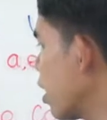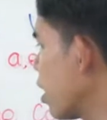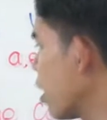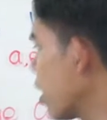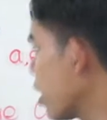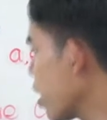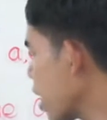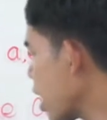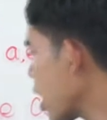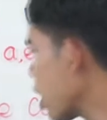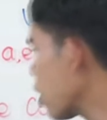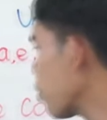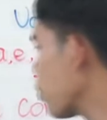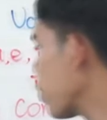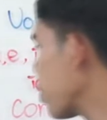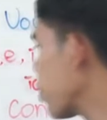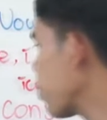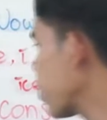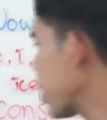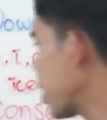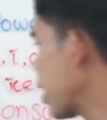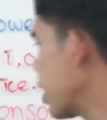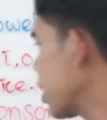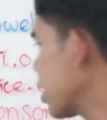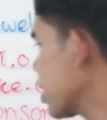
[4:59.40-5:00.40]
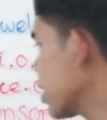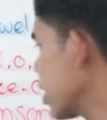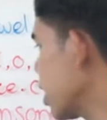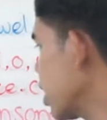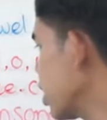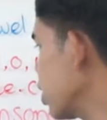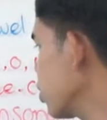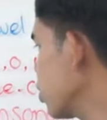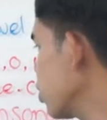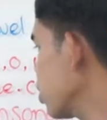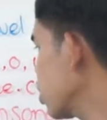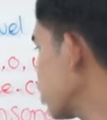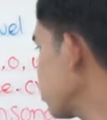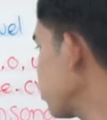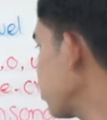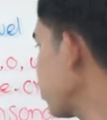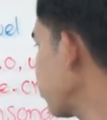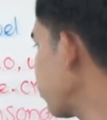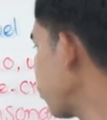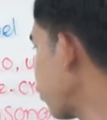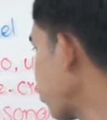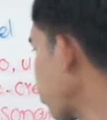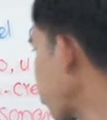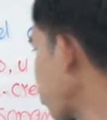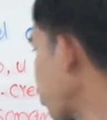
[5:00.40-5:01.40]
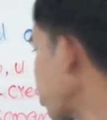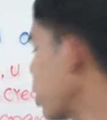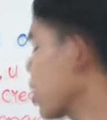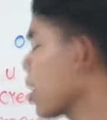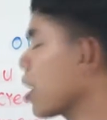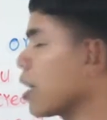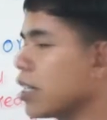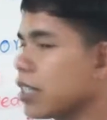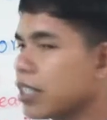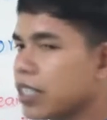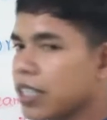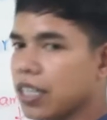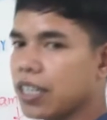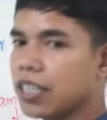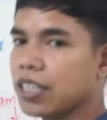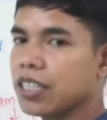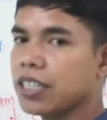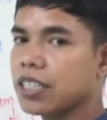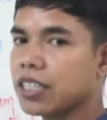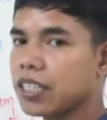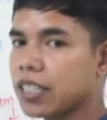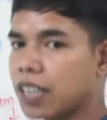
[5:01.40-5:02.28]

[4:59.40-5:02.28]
another word we can say used before a consonant